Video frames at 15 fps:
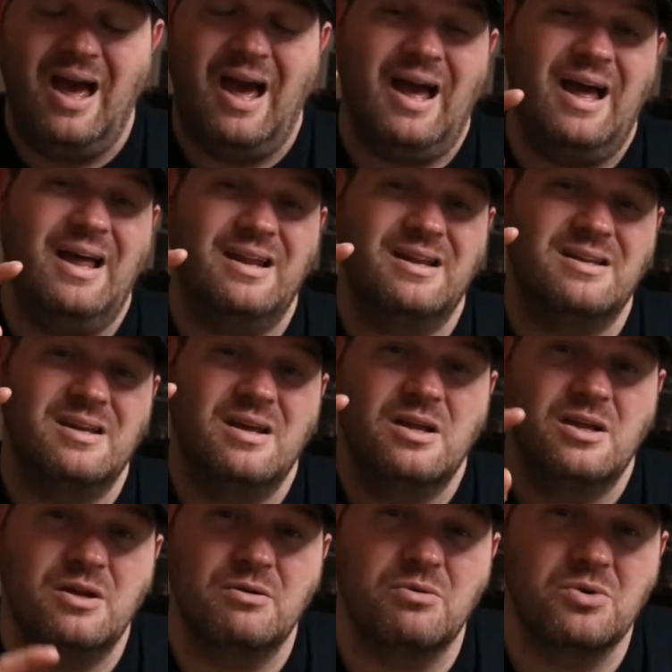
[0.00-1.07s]
and
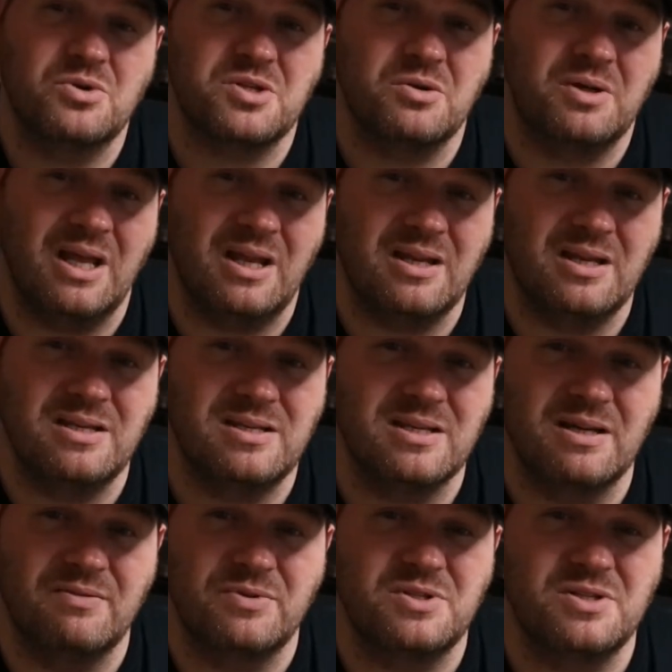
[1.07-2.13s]
you're also getting it
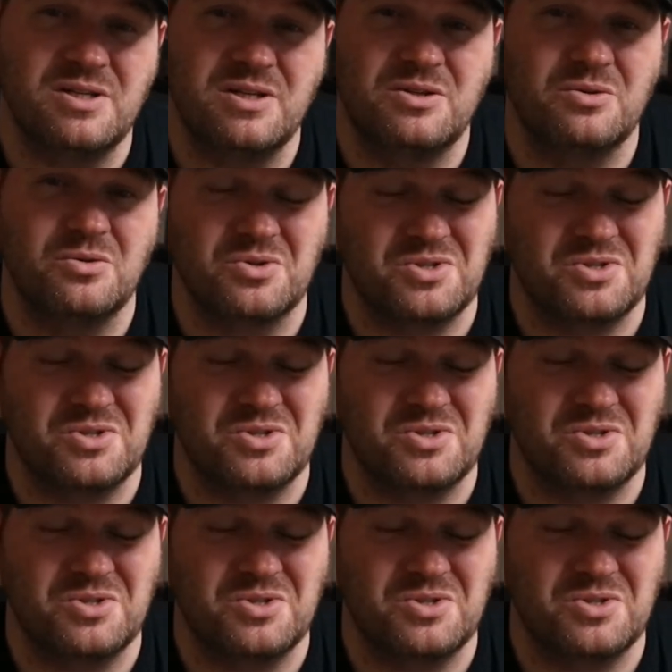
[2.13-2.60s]
delivered to your door.